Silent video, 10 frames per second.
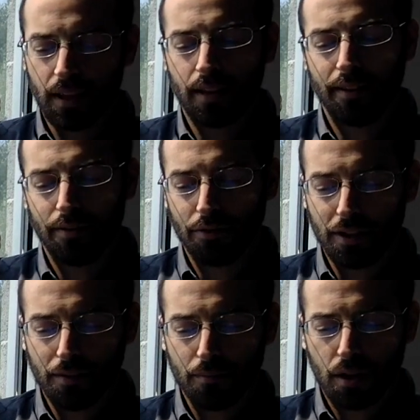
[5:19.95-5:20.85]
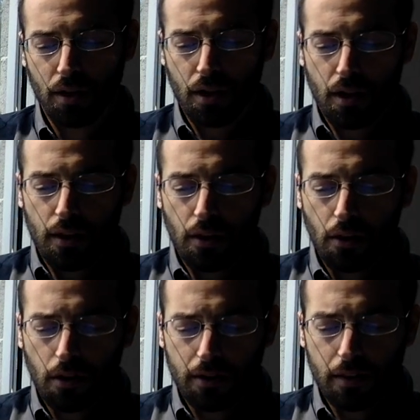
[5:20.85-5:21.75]
lovely. There
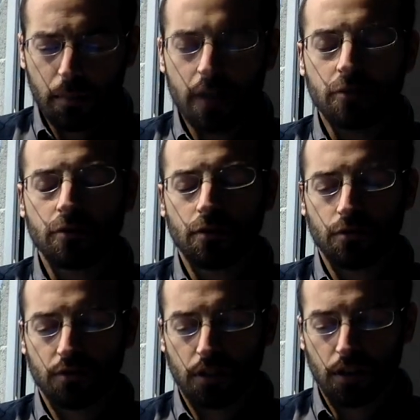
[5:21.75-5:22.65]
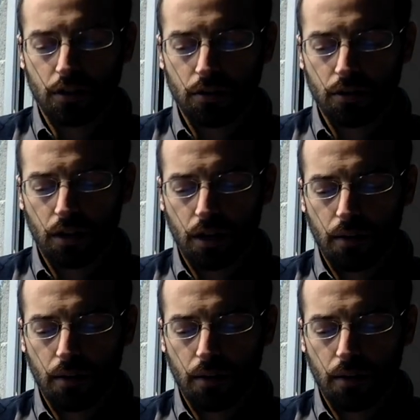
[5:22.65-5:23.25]
aren't that many slurs in here.